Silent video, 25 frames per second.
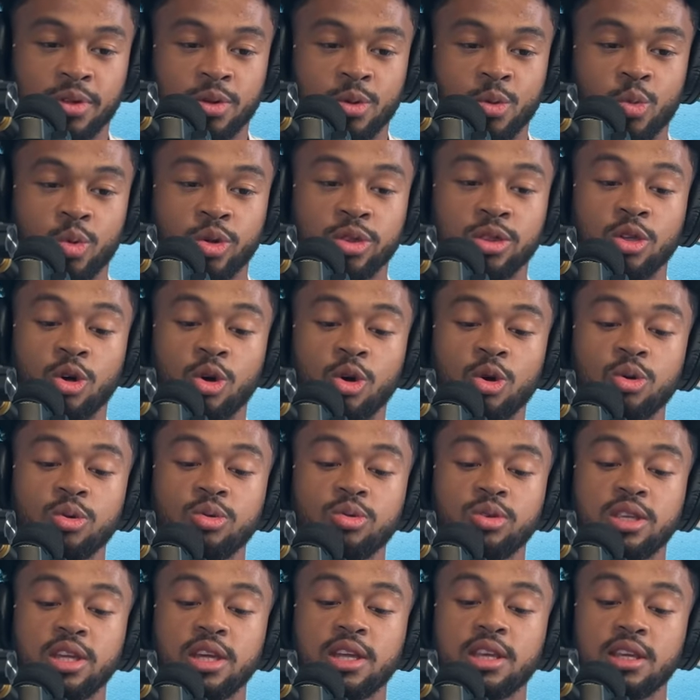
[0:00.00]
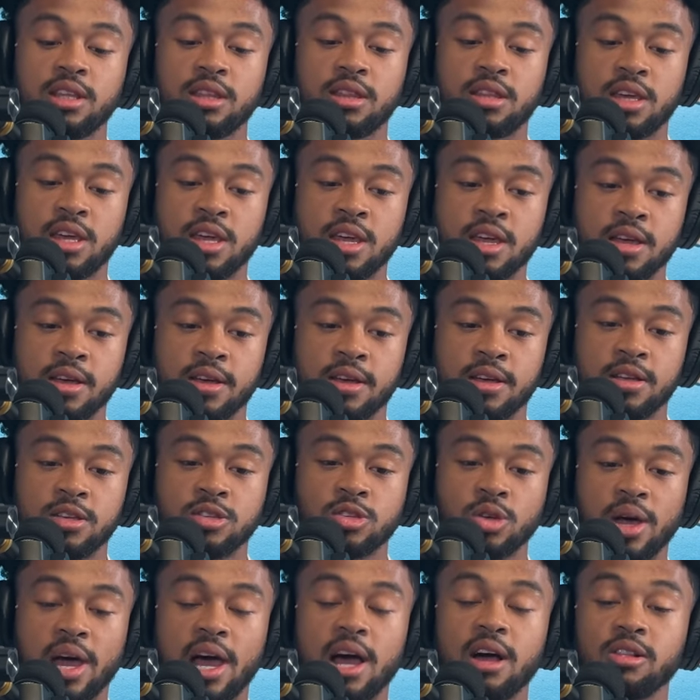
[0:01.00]
With the whole Diddy thing,
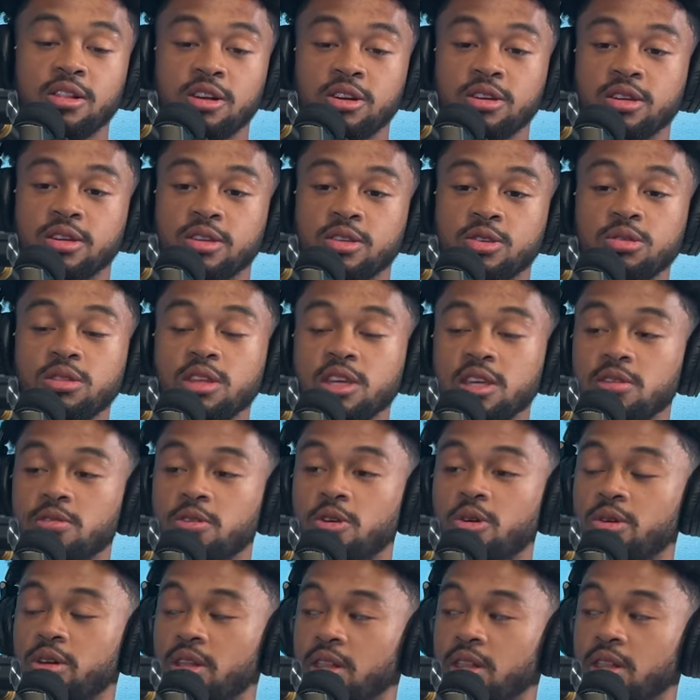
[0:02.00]
so how long you think he's going to